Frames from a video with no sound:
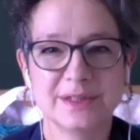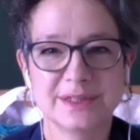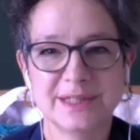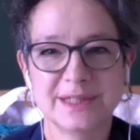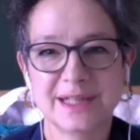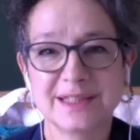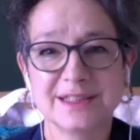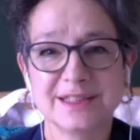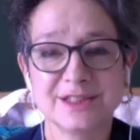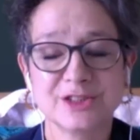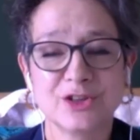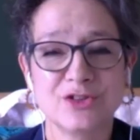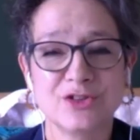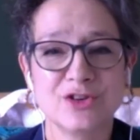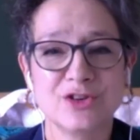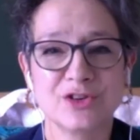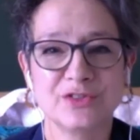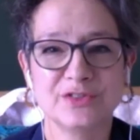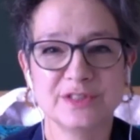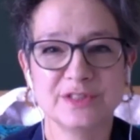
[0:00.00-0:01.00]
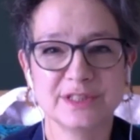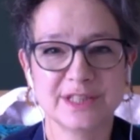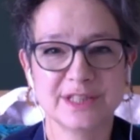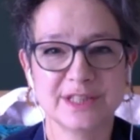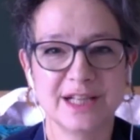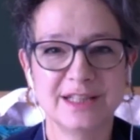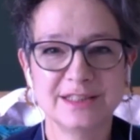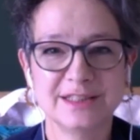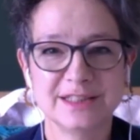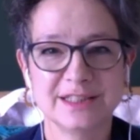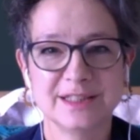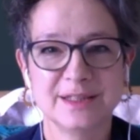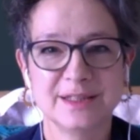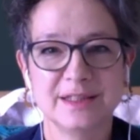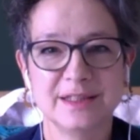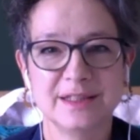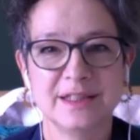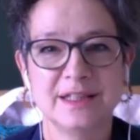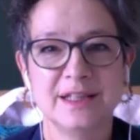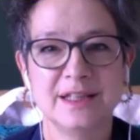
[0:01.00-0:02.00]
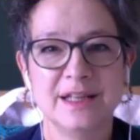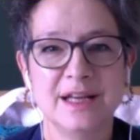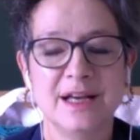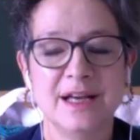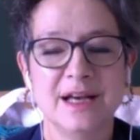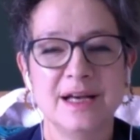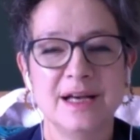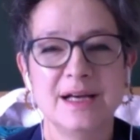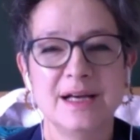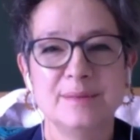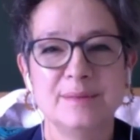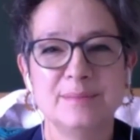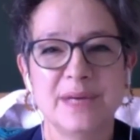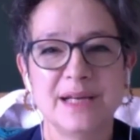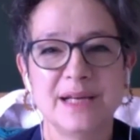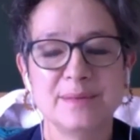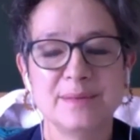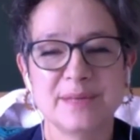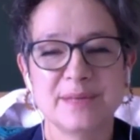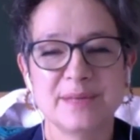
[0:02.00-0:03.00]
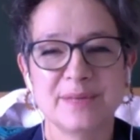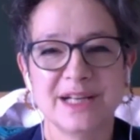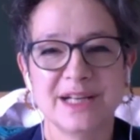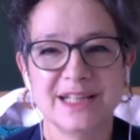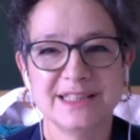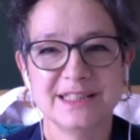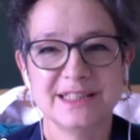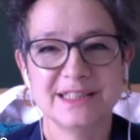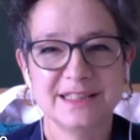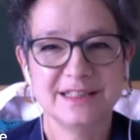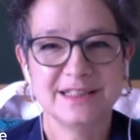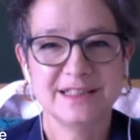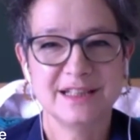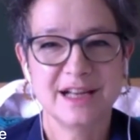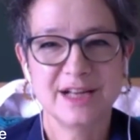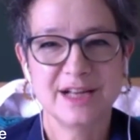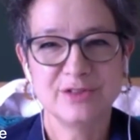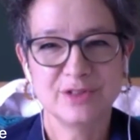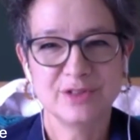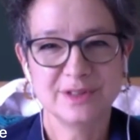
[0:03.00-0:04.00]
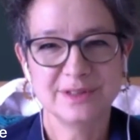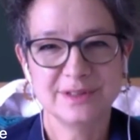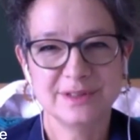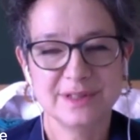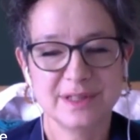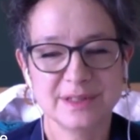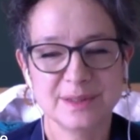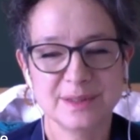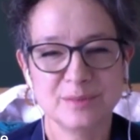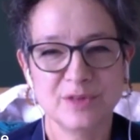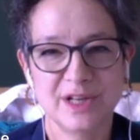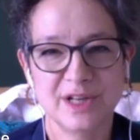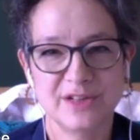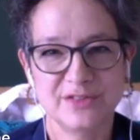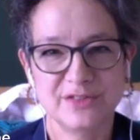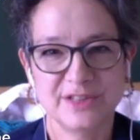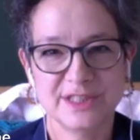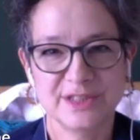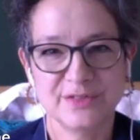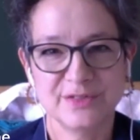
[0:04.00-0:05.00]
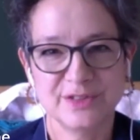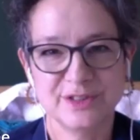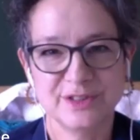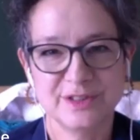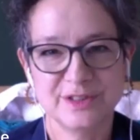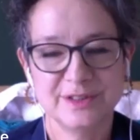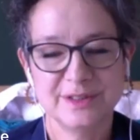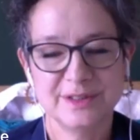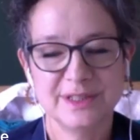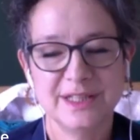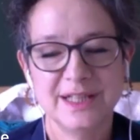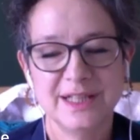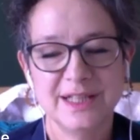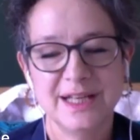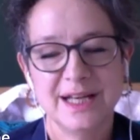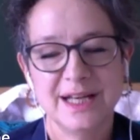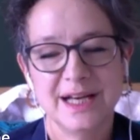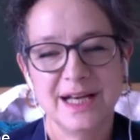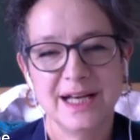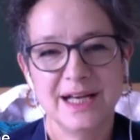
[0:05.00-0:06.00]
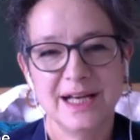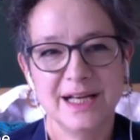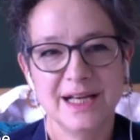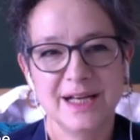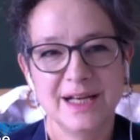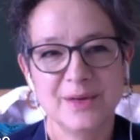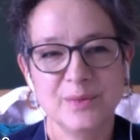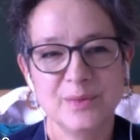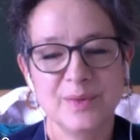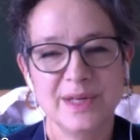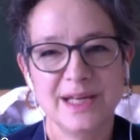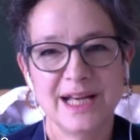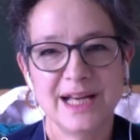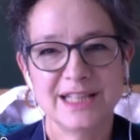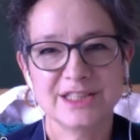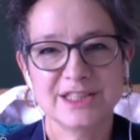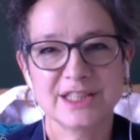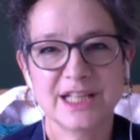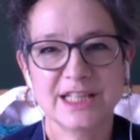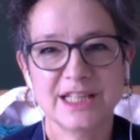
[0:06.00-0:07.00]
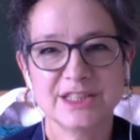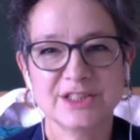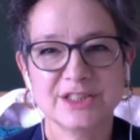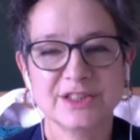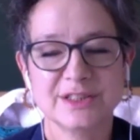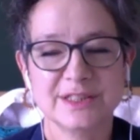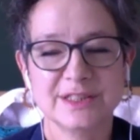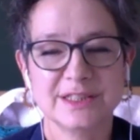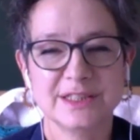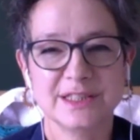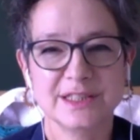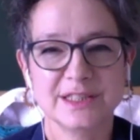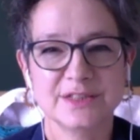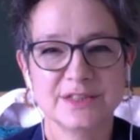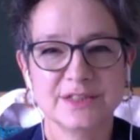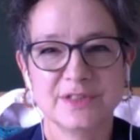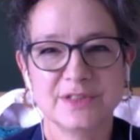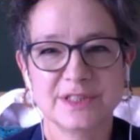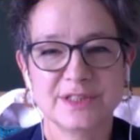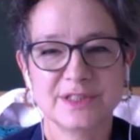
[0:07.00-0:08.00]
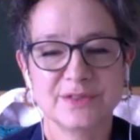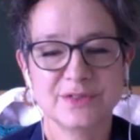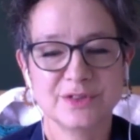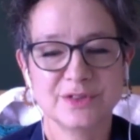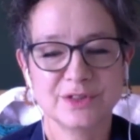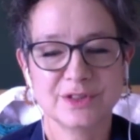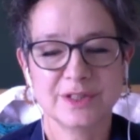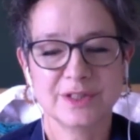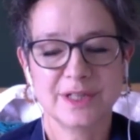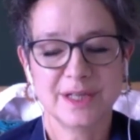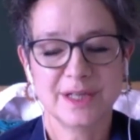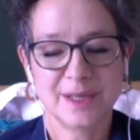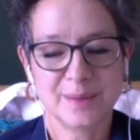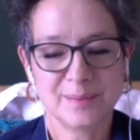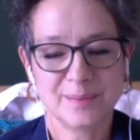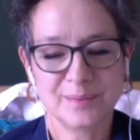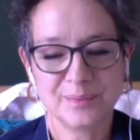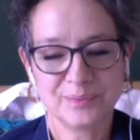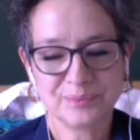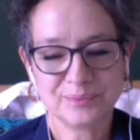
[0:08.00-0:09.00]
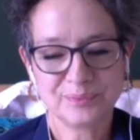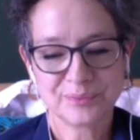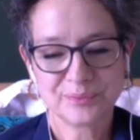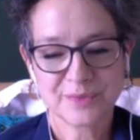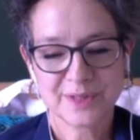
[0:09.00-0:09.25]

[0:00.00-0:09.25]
second Choreographer's Cut. My name is Emma Gladstone and I run Dance Umbrella Festival. Uh, we had to cancel this year's festival um,